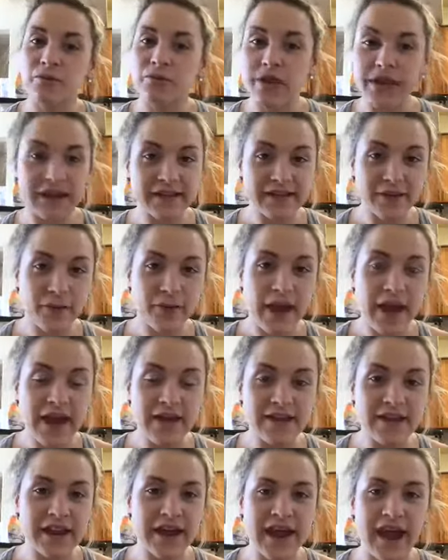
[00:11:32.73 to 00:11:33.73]
it's okay
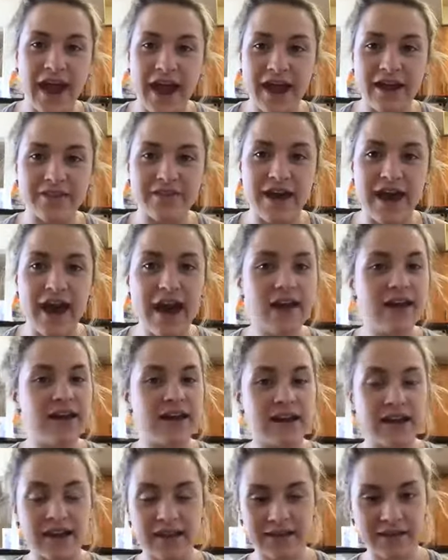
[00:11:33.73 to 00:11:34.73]
that I had that.
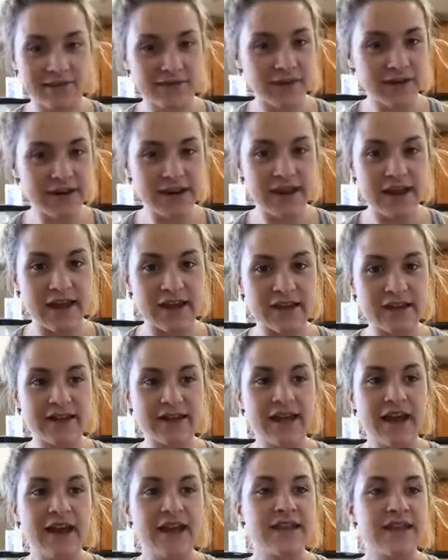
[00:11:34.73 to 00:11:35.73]
It is what it
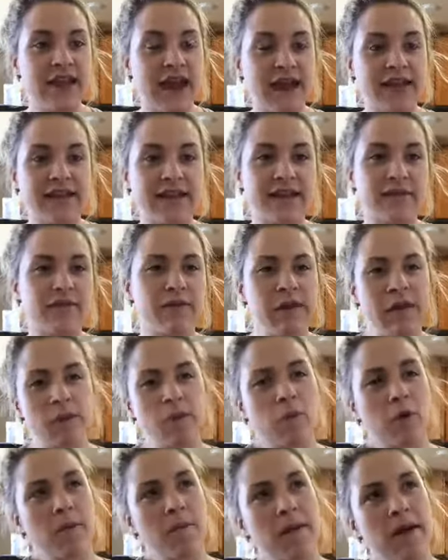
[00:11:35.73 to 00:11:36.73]
is. Next, like,
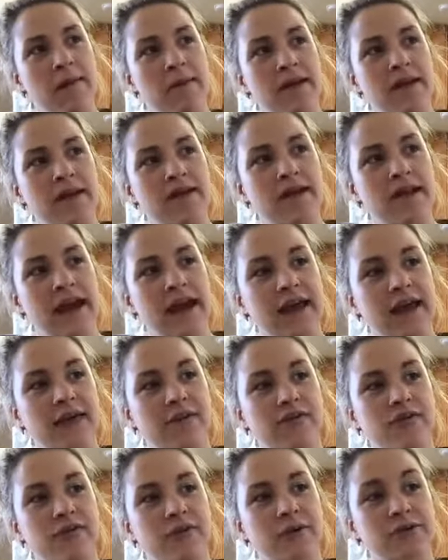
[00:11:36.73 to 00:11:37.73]
what maybe did I
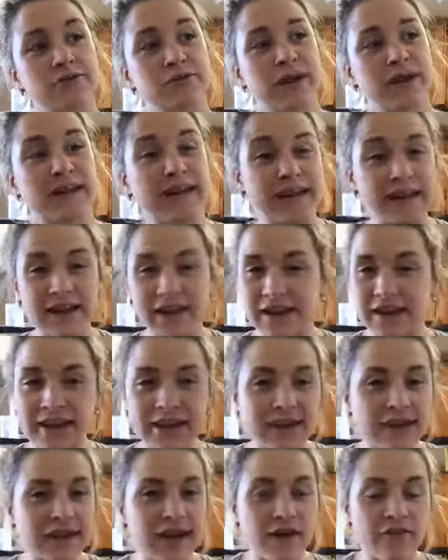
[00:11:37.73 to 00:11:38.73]
eat too much because I didn't
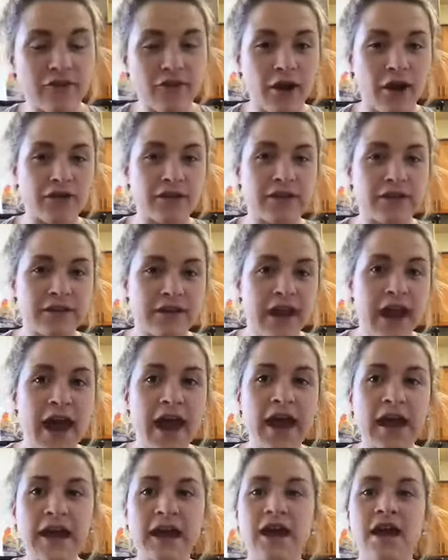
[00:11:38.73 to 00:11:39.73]
eat enough throughout the
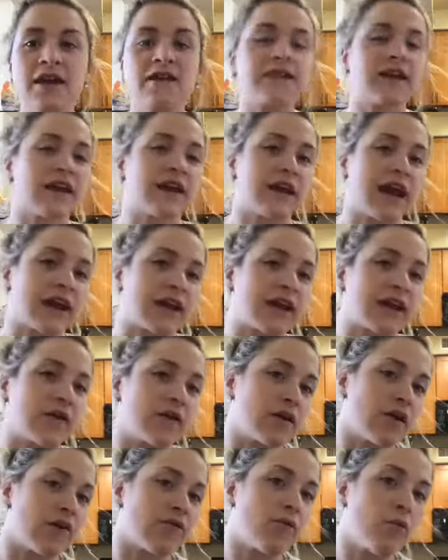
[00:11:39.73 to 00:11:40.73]
day? Did I not get
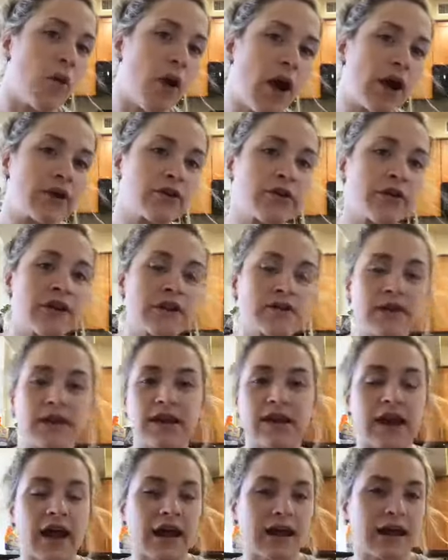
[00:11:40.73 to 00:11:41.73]
enough water in? Did
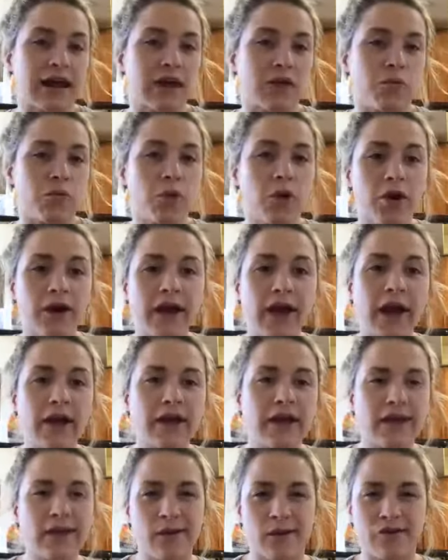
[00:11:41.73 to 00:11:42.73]
I not get a workout
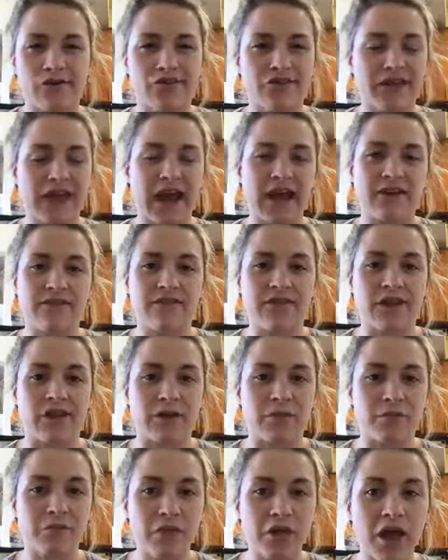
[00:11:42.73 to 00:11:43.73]
in? So I was just kind of
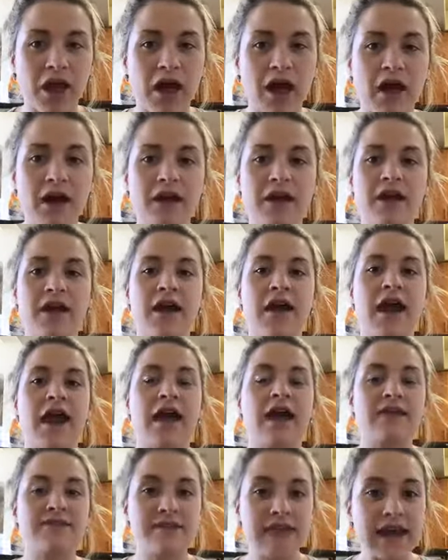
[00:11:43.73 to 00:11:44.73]
feeling blah.
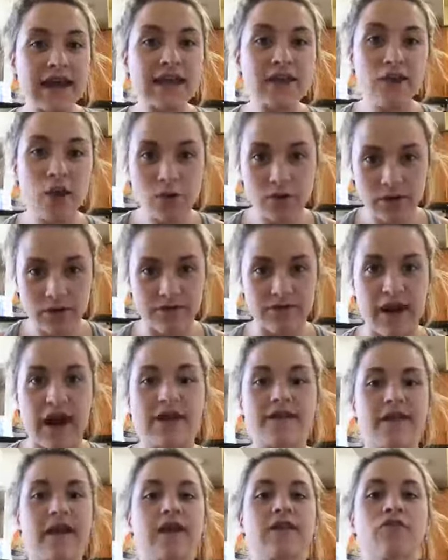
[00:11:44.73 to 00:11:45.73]
And take note of
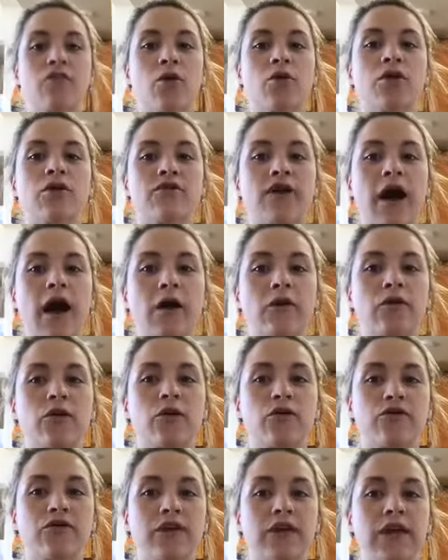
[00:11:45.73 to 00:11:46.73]
that. Take note of how
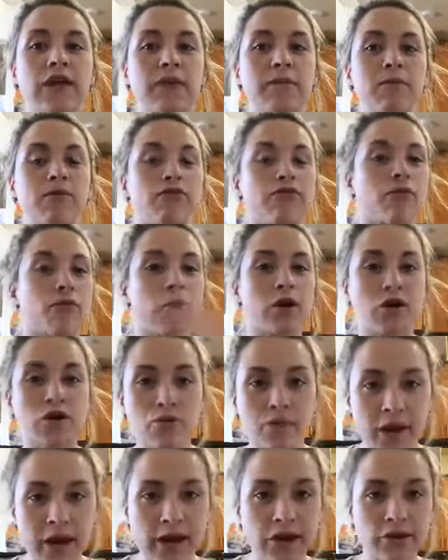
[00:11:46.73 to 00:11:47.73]
you're feeling before you
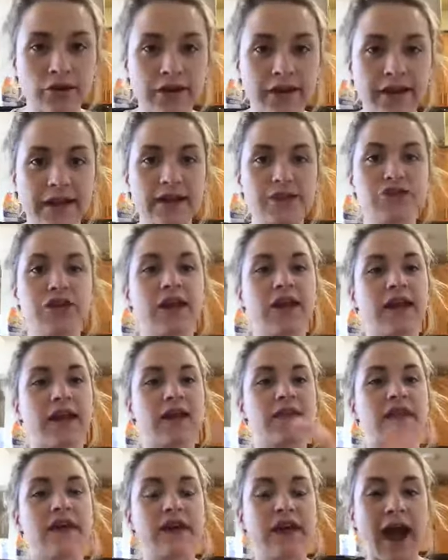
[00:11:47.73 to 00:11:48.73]
make your decisions
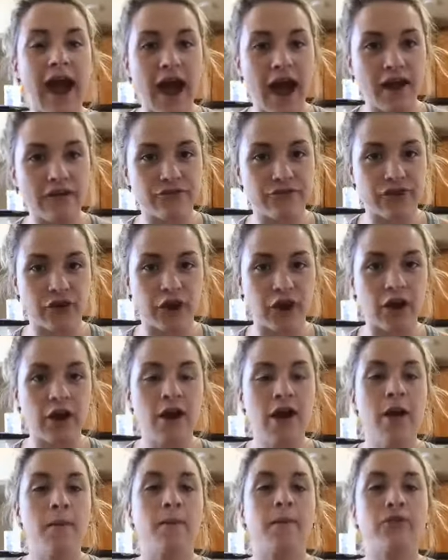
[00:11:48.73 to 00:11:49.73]
and then after.
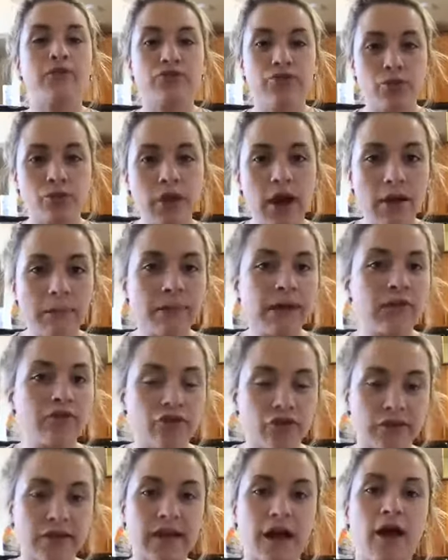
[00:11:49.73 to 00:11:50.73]
But do not beat
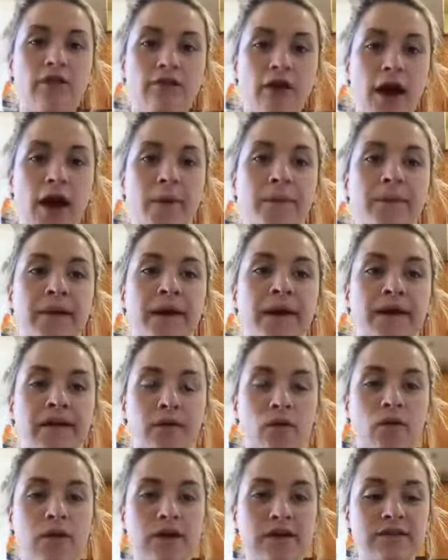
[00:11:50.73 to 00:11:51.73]
yourself up because
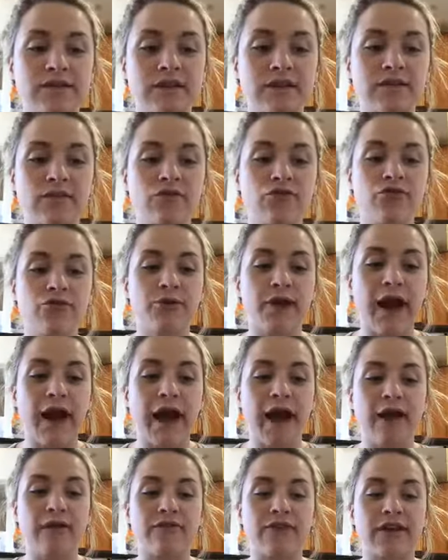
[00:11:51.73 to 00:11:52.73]
you will continue to
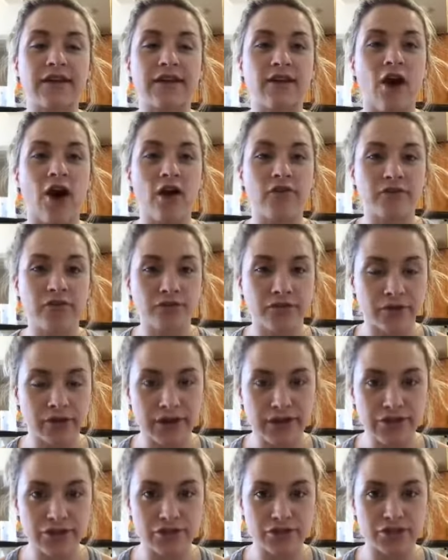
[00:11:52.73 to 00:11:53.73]
have this awful
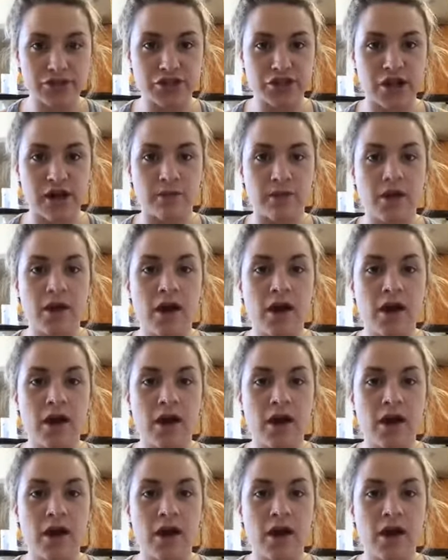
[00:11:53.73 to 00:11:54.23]
relationship